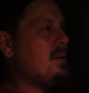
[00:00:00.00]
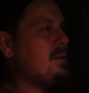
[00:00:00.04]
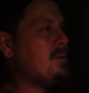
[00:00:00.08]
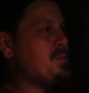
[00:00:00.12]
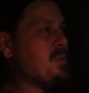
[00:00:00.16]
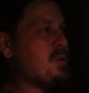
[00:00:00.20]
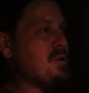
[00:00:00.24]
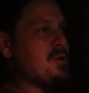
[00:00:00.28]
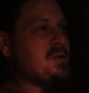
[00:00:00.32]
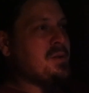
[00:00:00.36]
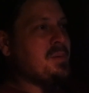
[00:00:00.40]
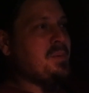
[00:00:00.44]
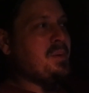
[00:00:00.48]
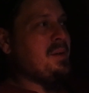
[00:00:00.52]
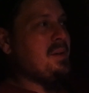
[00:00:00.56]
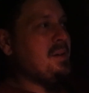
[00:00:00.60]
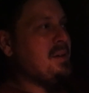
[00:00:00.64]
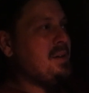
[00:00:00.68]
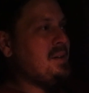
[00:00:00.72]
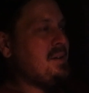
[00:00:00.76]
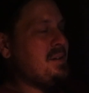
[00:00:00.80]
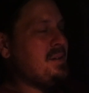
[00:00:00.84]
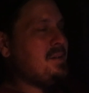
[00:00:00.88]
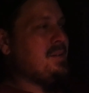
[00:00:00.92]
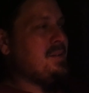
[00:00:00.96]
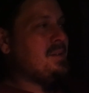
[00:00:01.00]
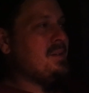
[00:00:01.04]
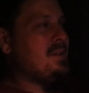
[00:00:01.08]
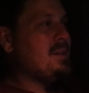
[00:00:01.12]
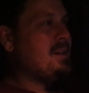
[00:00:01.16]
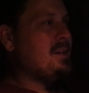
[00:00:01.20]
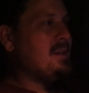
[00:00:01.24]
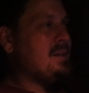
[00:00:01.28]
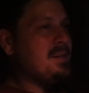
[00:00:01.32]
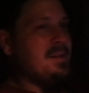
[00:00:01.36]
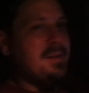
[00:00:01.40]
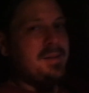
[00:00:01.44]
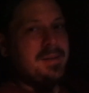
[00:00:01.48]
It's supposed to be,
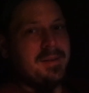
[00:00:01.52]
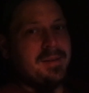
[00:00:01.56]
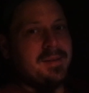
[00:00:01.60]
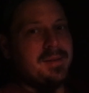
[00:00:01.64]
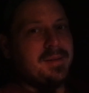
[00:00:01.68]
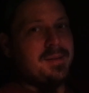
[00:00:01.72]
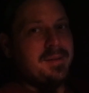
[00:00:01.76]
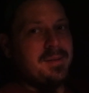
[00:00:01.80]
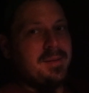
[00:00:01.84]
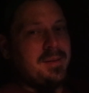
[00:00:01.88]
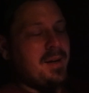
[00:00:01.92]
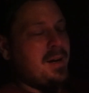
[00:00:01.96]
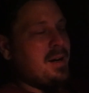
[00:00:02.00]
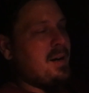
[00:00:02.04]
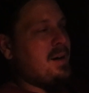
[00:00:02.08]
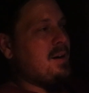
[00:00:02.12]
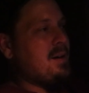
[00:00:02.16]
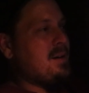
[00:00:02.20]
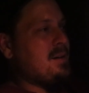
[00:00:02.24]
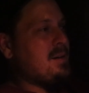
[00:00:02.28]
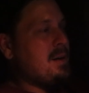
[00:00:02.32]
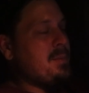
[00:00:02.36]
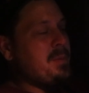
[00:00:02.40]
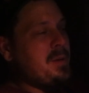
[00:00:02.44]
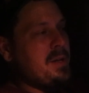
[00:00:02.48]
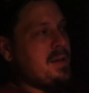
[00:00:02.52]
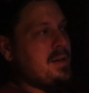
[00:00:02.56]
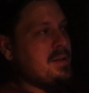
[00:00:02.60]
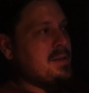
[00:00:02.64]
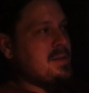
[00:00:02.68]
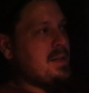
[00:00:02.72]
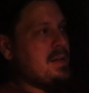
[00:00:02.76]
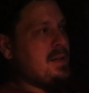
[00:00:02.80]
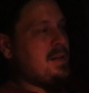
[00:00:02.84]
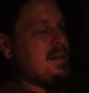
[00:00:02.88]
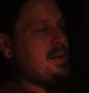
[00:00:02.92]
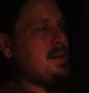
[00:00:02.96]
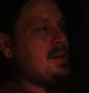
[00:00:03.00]
I mean, it's
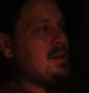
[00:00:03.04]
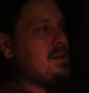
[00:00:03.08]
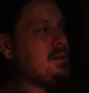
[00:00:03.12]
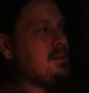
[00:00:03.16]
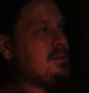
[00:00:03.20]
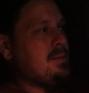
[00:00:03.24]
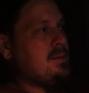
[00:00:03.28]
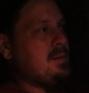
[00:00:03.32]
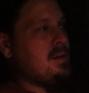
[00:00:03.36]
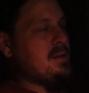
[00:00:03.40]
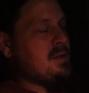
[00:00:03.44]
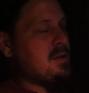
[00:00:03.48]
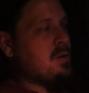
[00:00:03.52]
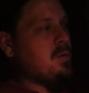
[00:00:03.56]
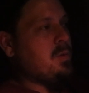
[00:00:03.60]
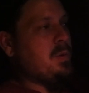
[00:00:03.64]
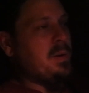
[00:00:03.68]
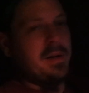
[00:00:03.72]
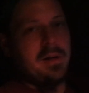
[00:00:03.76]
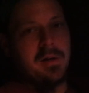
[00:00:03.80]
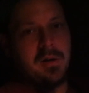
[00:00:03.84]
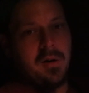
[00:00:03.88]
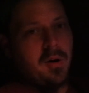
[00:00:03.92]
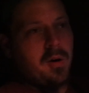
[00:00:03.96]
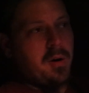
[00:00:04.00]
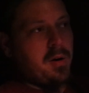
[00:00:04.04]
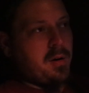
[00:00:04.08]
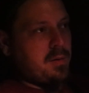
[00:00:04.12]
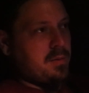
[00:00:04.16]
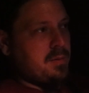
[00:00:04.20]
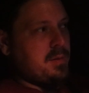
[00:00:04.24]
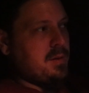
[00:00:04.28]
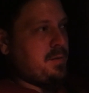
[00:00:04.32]
a quick car.